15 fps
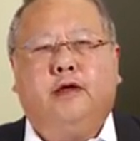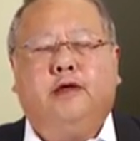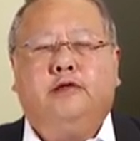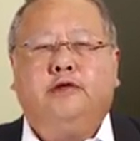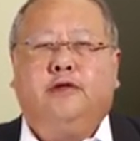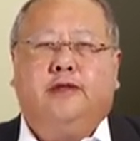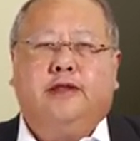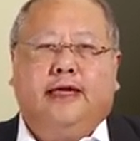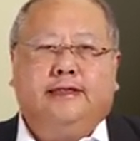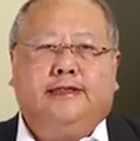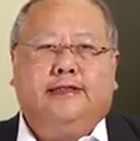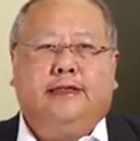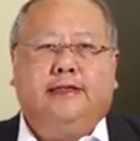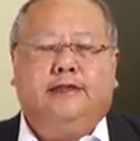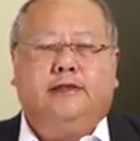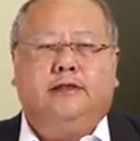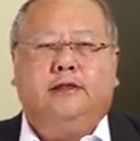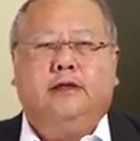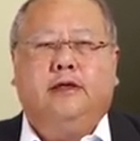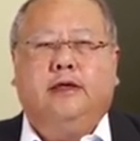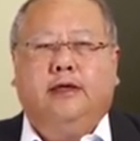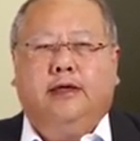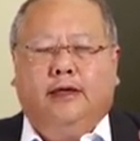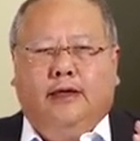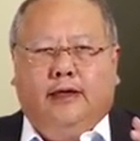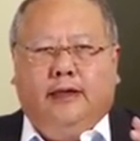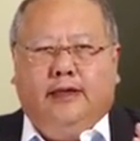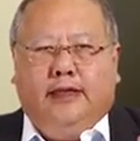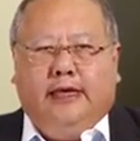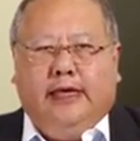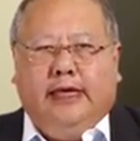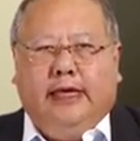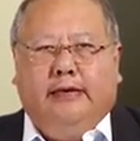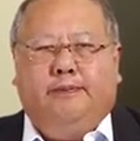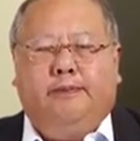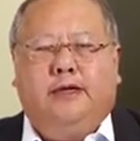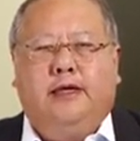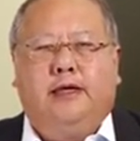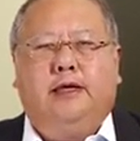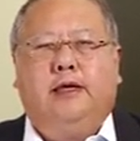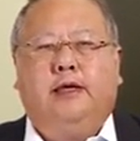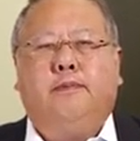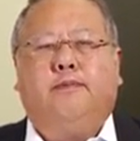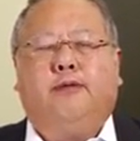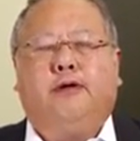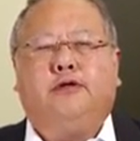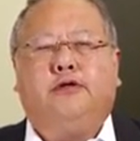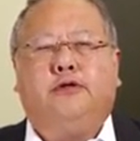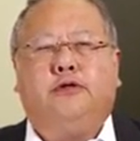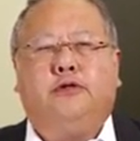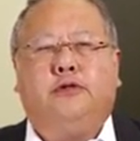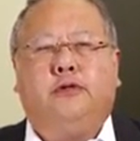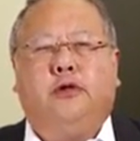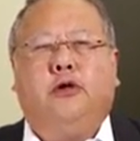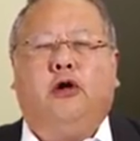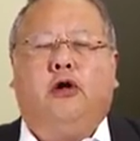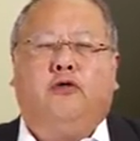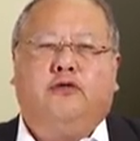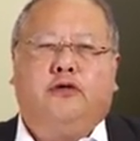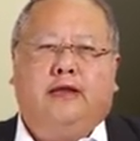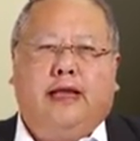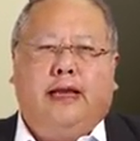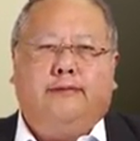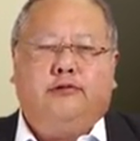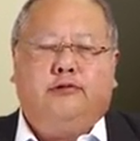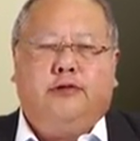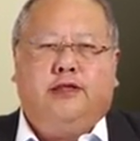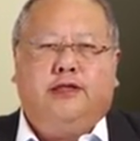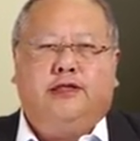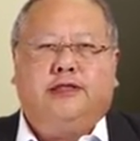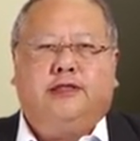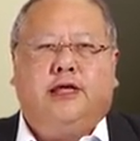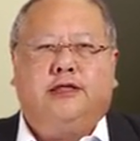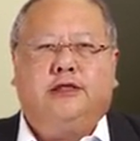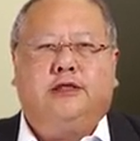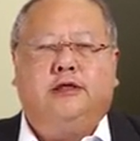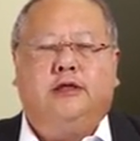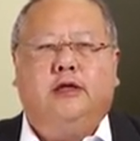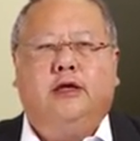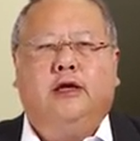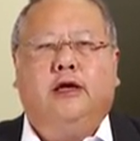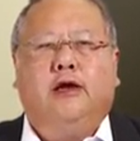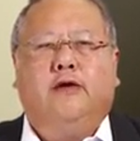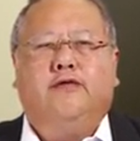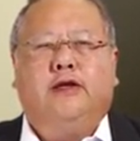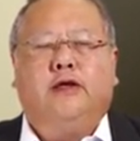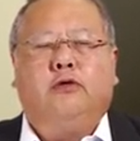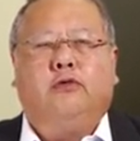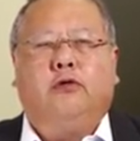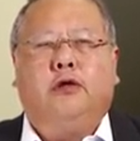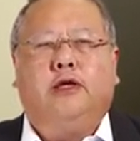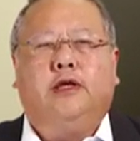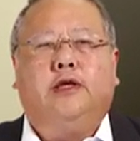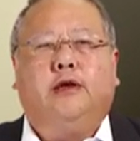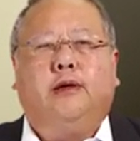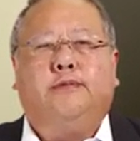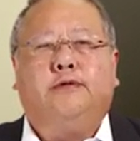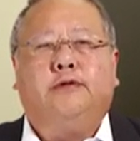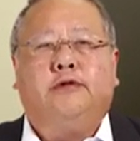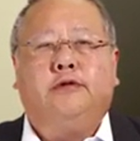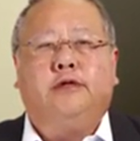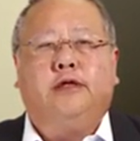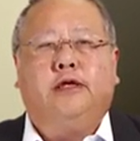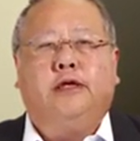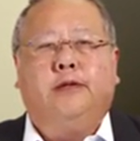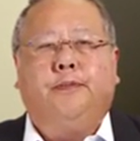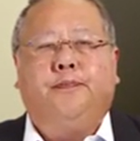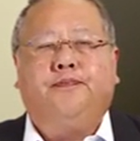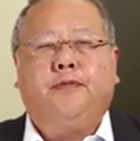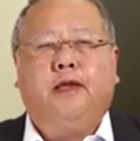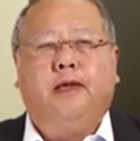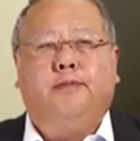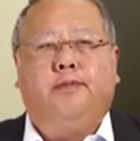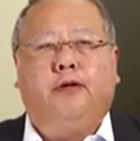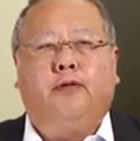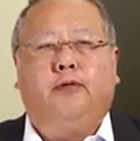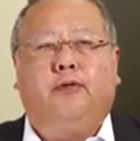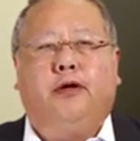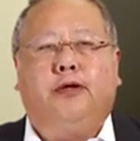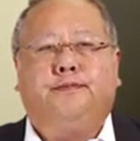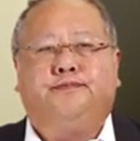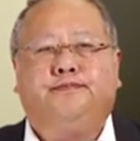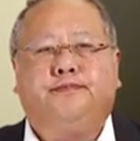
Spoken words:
So in that sense, the EAP in Part 2 overlaps with a discussion of inequality and opportunity in Part 1.